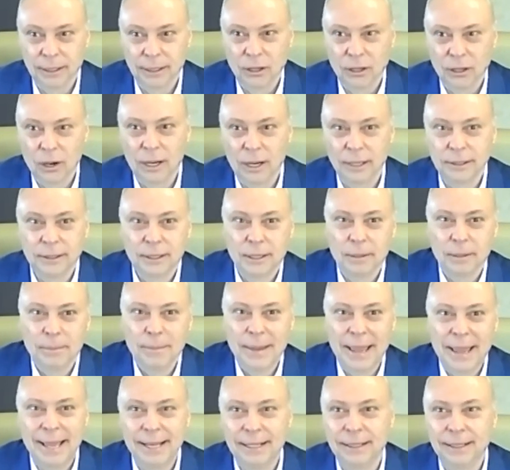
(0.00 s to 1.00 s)
And God
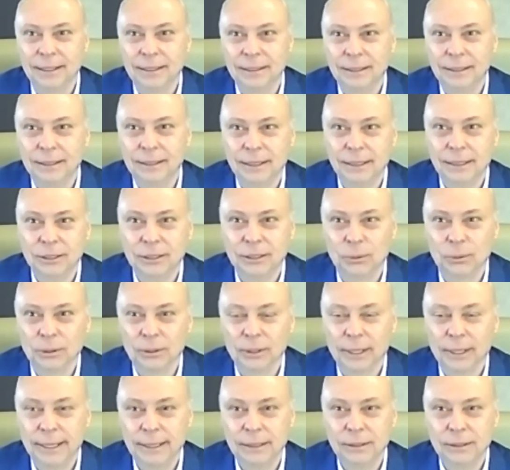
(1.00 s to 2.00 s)
commanded the
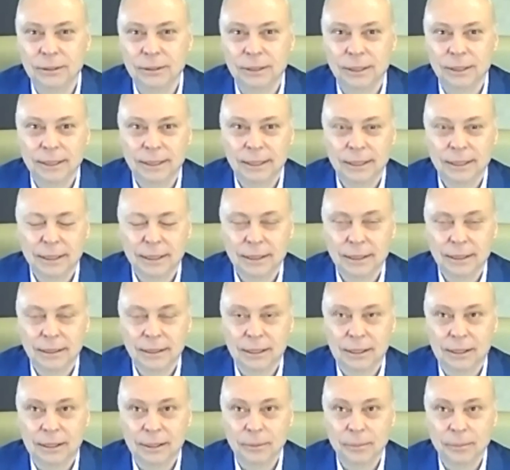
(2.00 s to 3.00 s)
Israelites
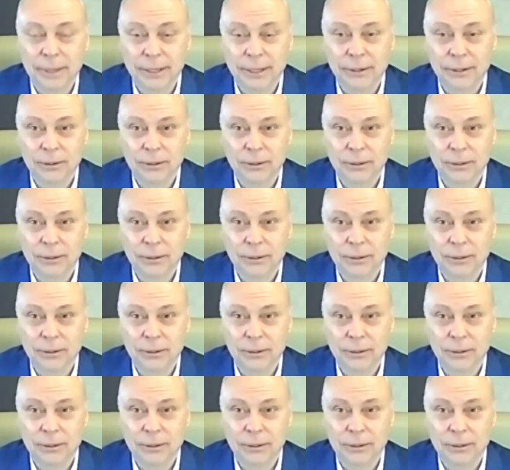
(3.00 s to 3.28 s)
on many